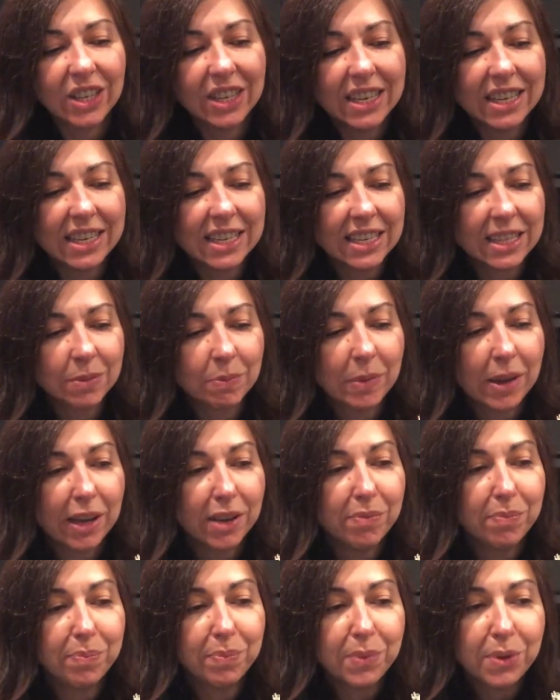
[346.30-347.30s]
is my
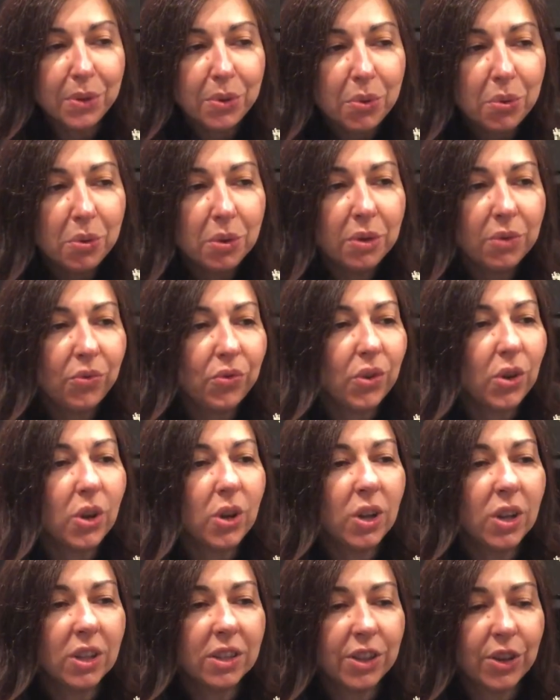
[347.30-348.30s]

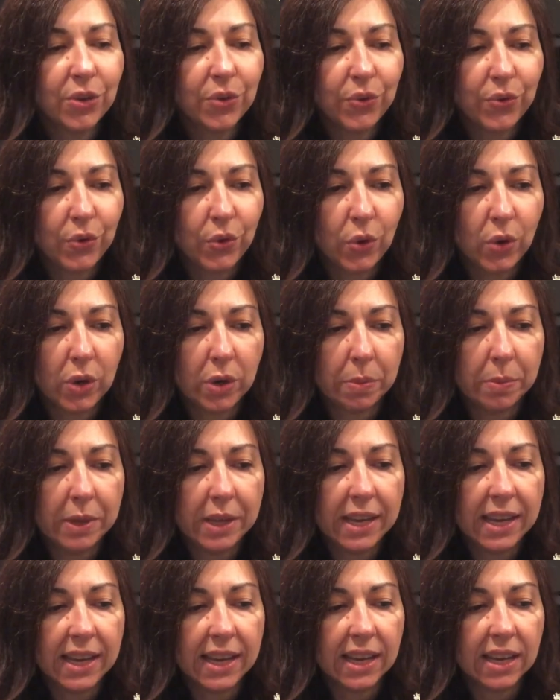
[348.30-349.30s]
beautiful
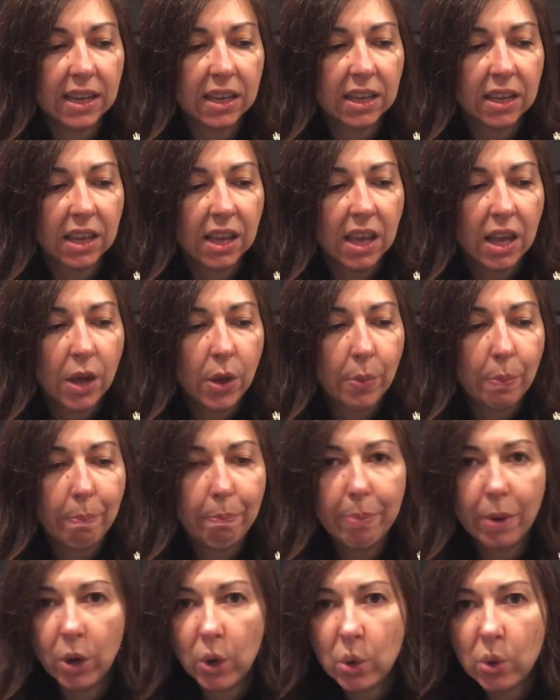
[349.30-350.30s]
Euphorbia
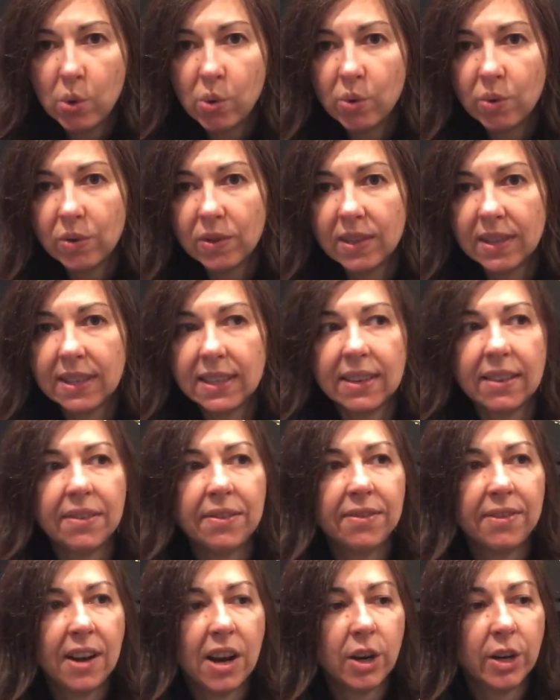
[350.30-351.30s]
bones,
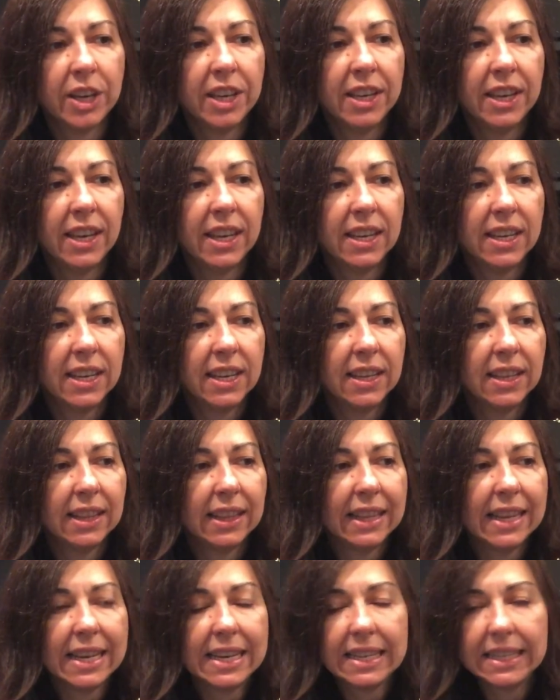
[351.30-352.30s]
variegated
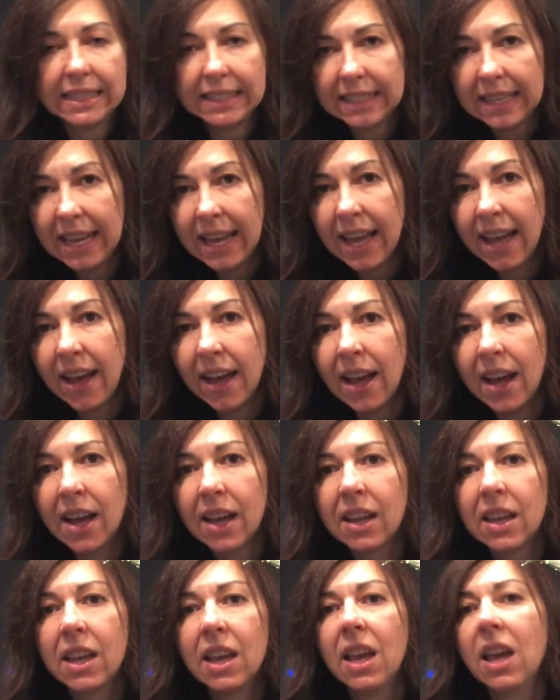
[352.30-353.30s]
Lactea,
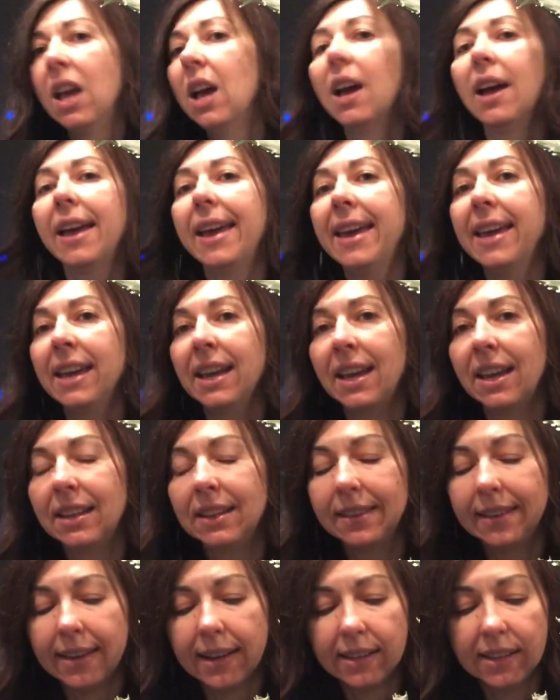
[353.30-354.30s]

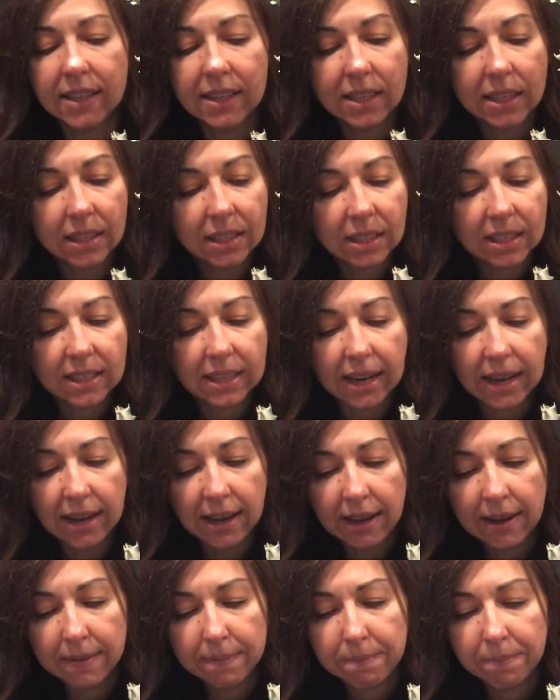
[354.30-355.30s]
and this is
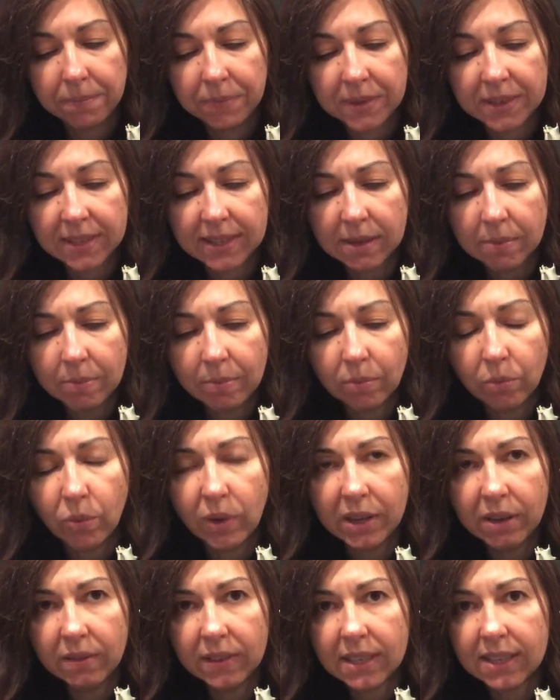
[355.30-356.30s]

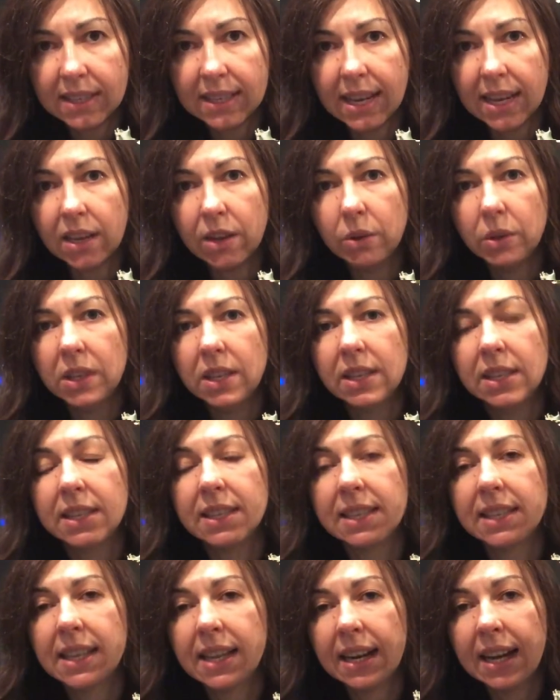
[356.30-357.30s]
one of the
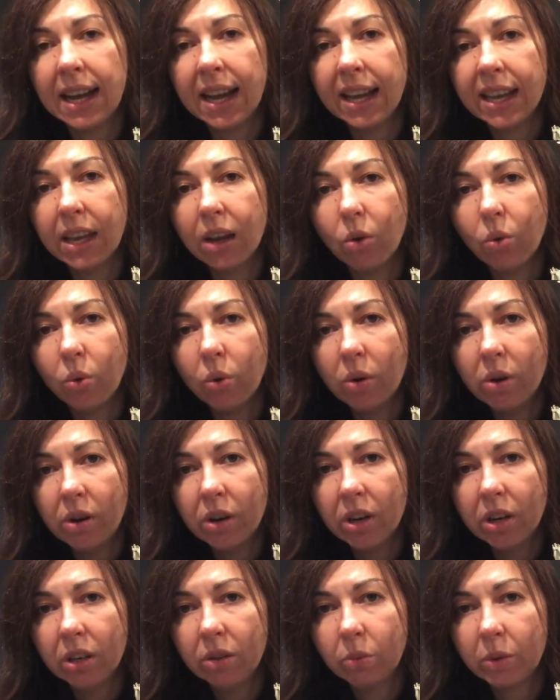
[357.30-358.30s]
succulents that I
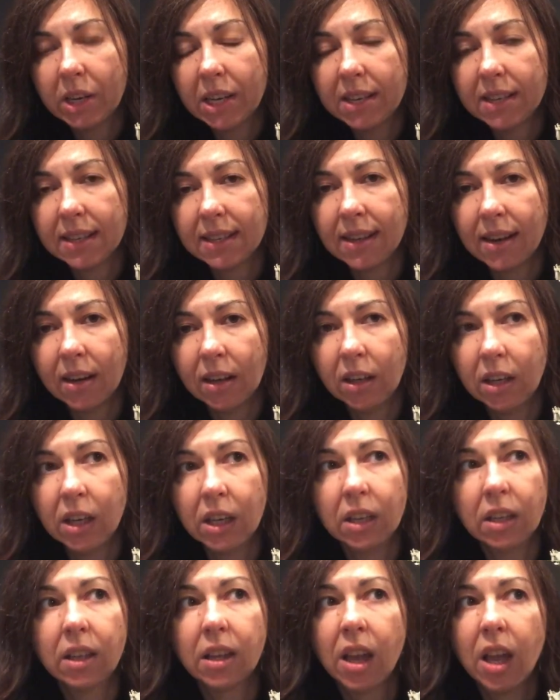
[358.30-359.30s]
ordered when I started